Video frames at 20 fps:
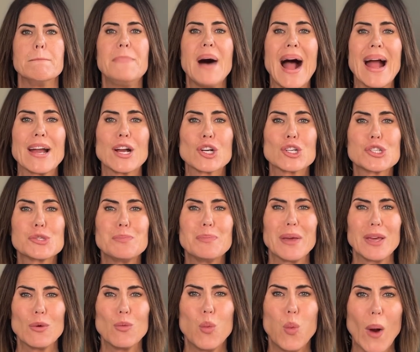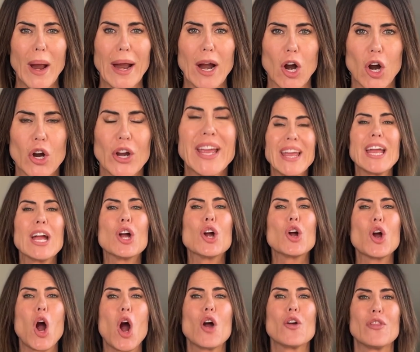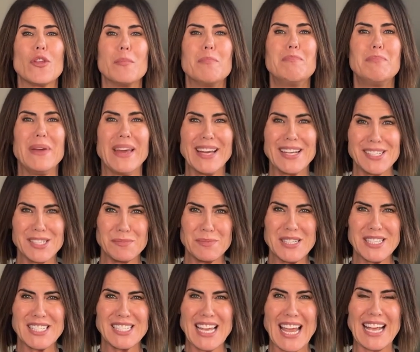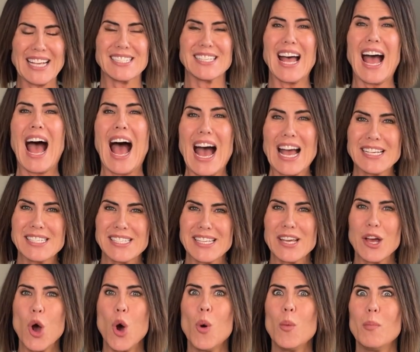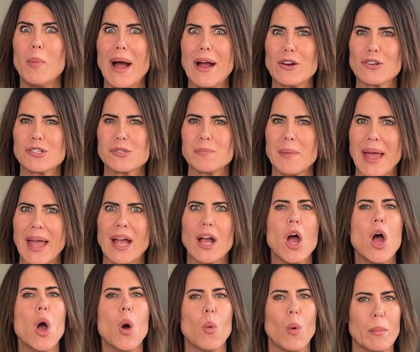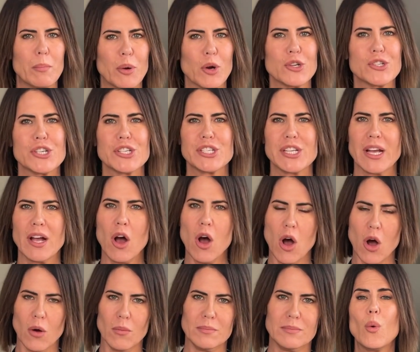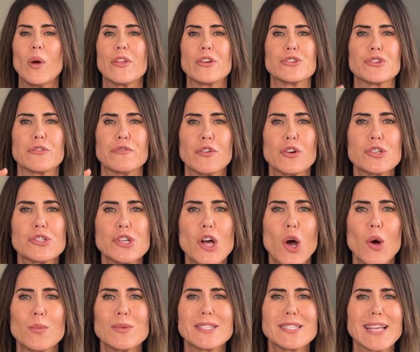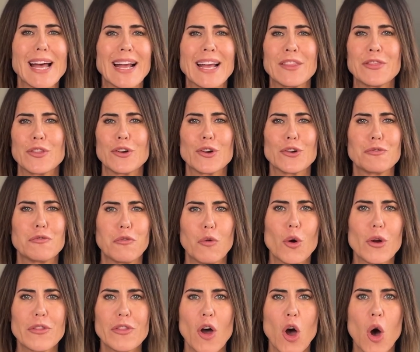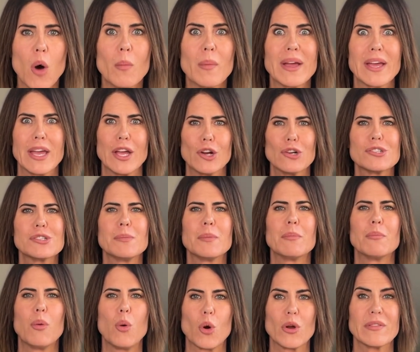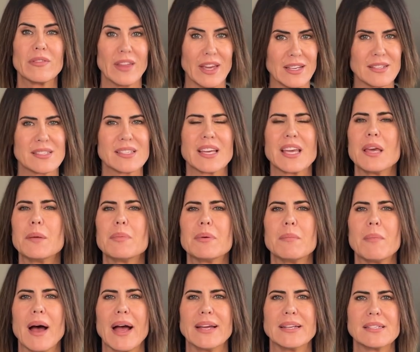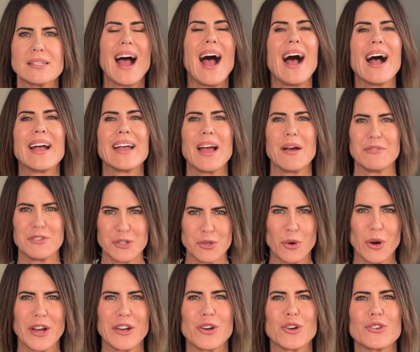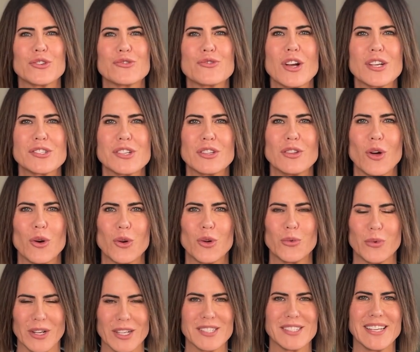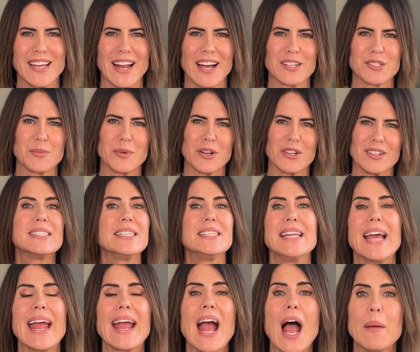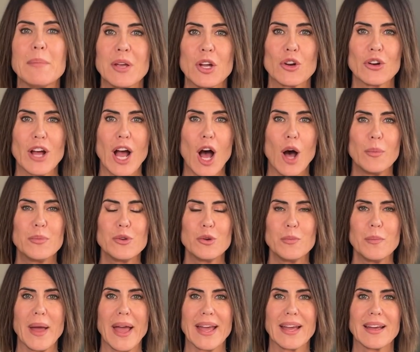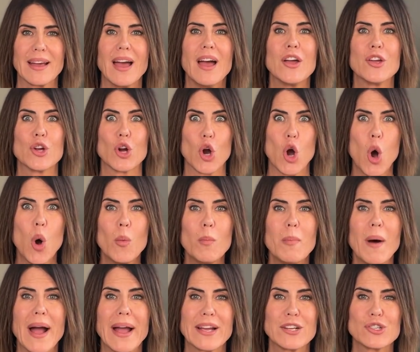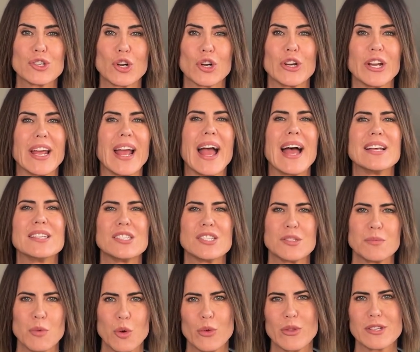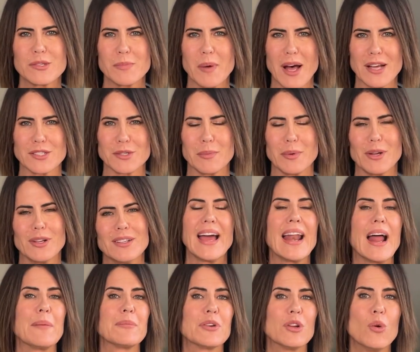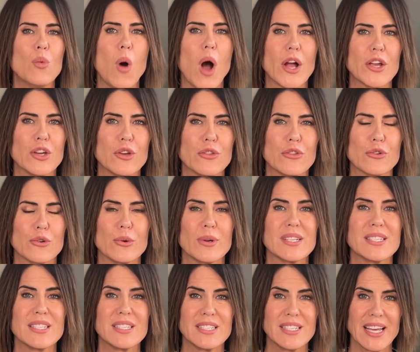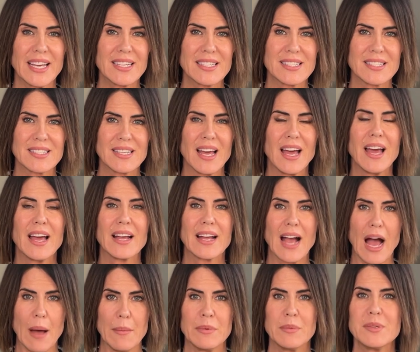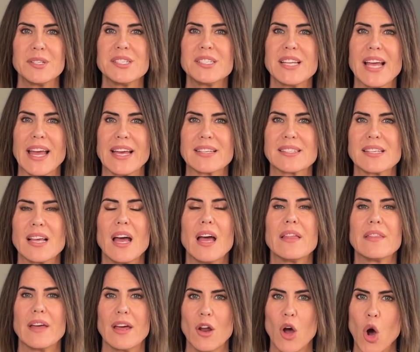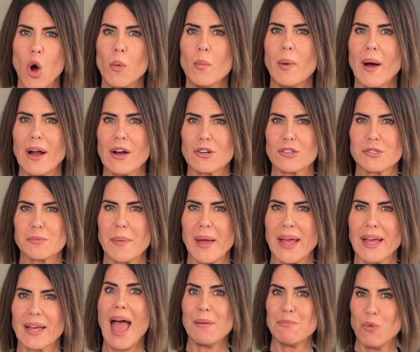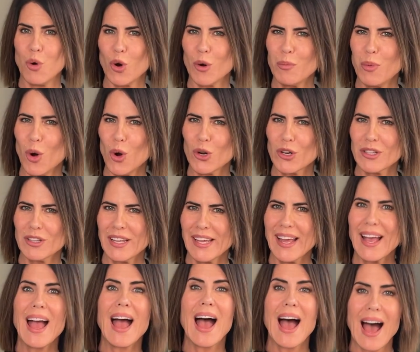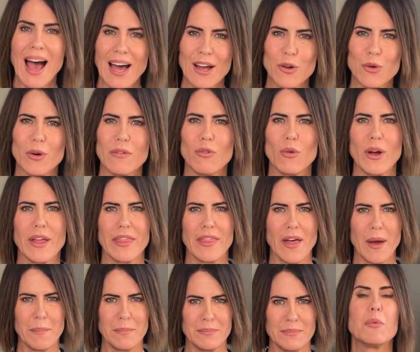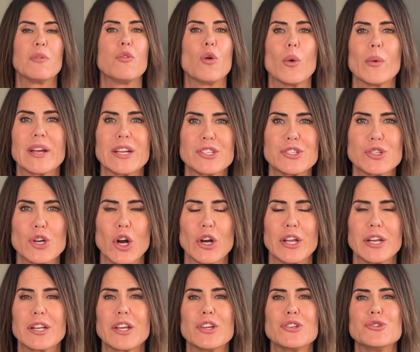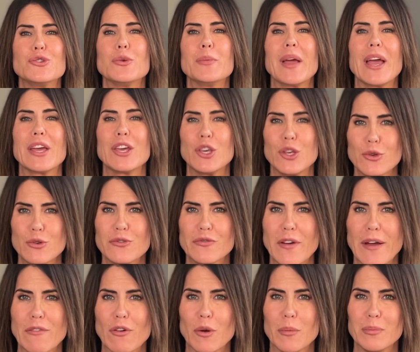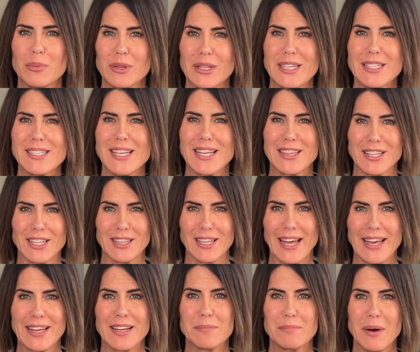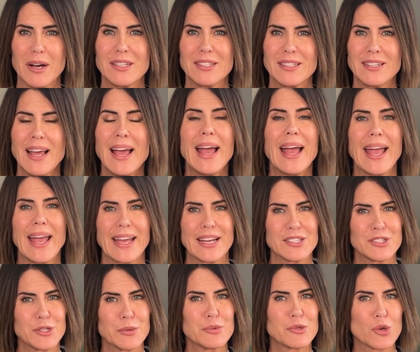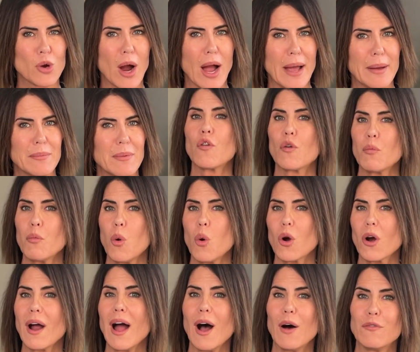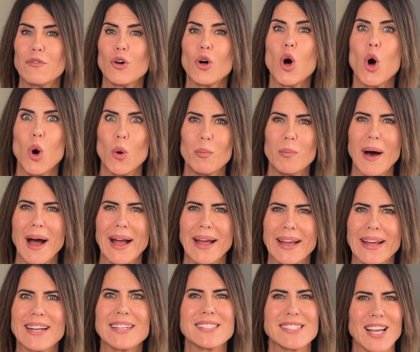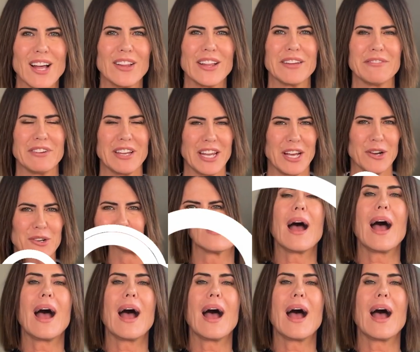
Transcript: Buyers beware. Here are the biggest mistakes I see home buyers make when purchasing a home. Whether it's your first home, second, third, fourth home, here are some important things to keep in mind. Hi, I'm Vittoria, your trusted local real estate expert. Today, I'm here to help you make your home buying journey as smooth as possible. And I'm going to walk you through 6 common mistakes that home buyers make, and more importantly, how to avoid them. Before we get started, could you do me a huge favor and please hit the like button and subscribe for more helpful home buying and selling videos.